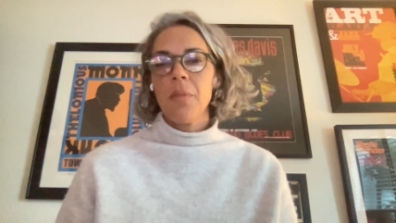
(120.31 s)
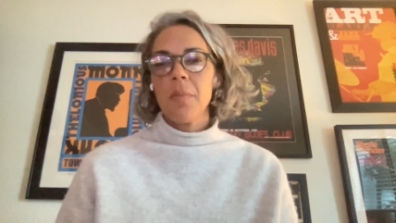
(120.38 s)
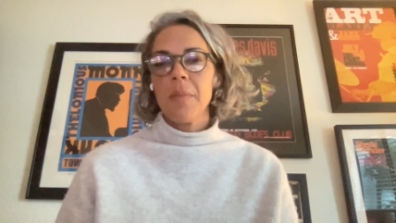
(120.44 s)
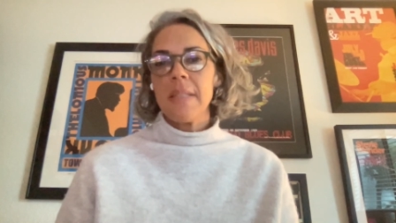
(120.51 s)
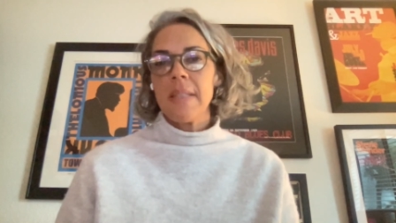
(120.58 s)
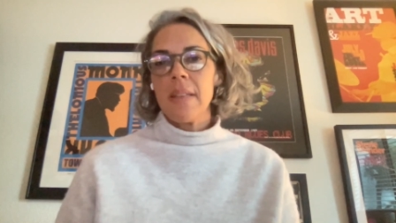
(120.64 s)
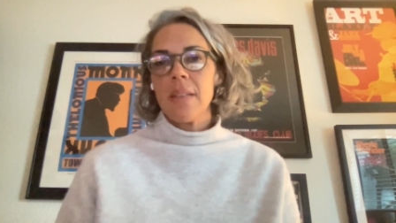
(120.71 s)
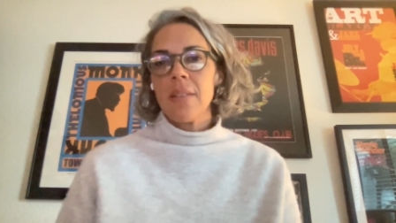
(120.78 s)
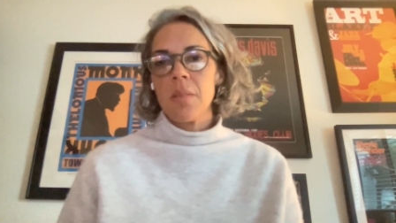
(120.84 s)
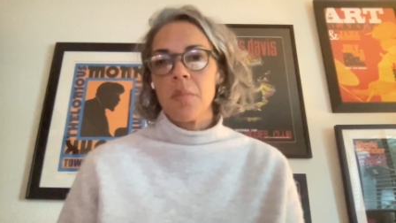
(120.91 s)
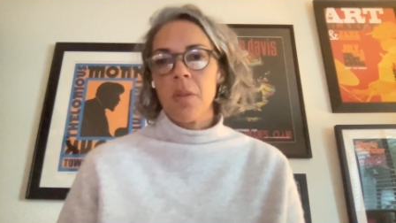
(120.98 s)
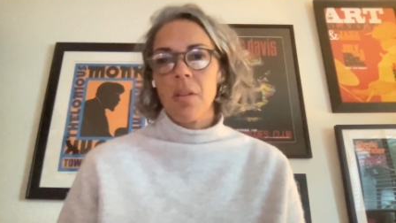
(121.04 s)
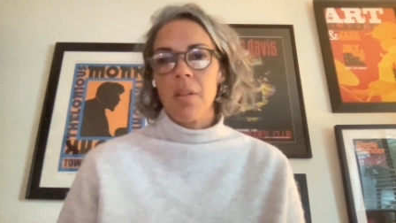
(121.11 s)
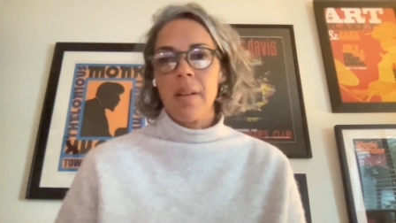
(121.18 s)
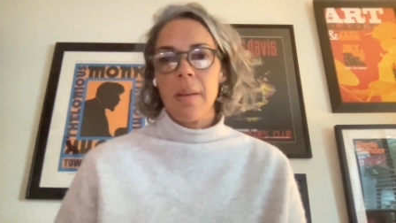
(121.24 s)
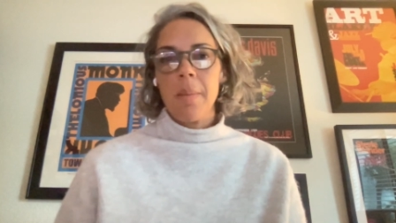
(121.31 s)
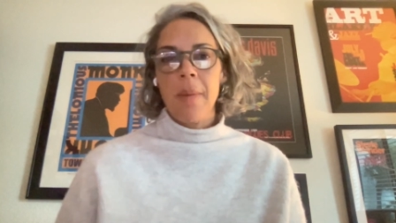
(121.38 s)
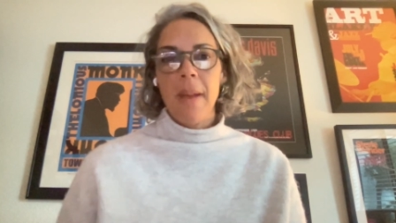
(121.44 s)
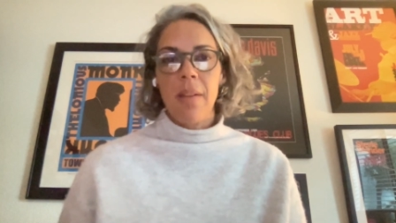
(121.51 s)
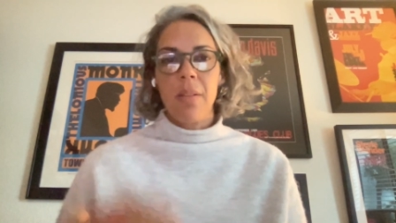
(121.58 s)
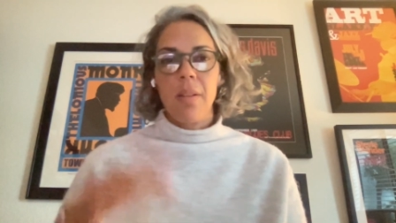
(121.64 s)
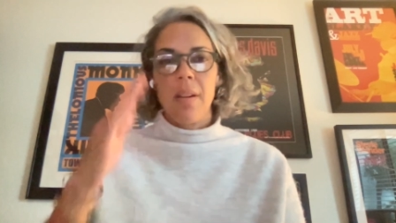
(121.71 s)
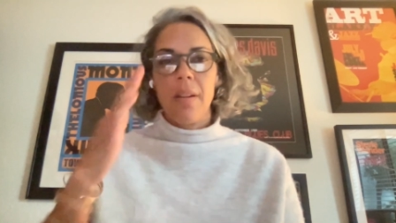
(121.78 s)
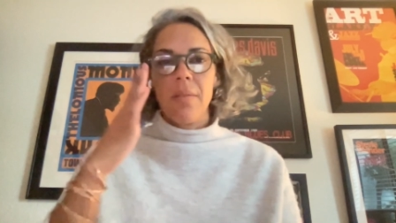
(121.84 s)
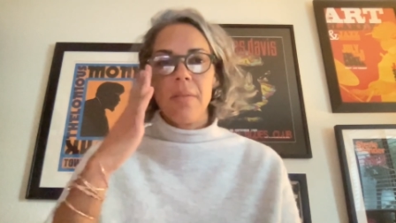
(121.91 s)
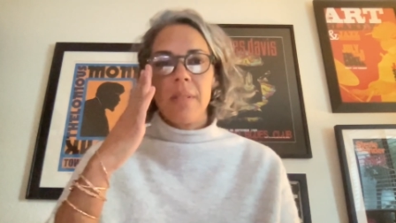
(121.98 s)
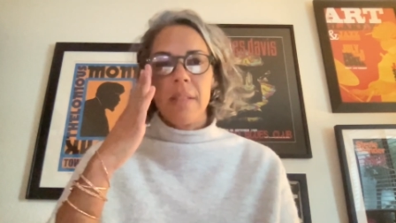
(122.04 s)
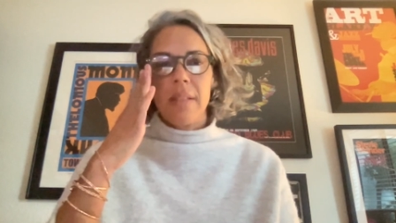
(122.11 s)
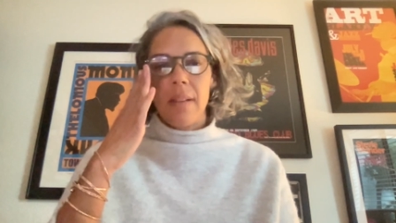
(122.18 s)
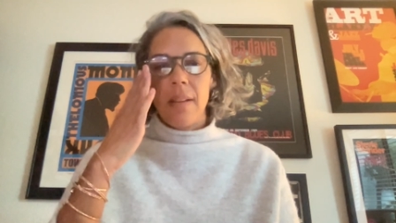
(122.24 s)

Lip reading: from a sales and marketing background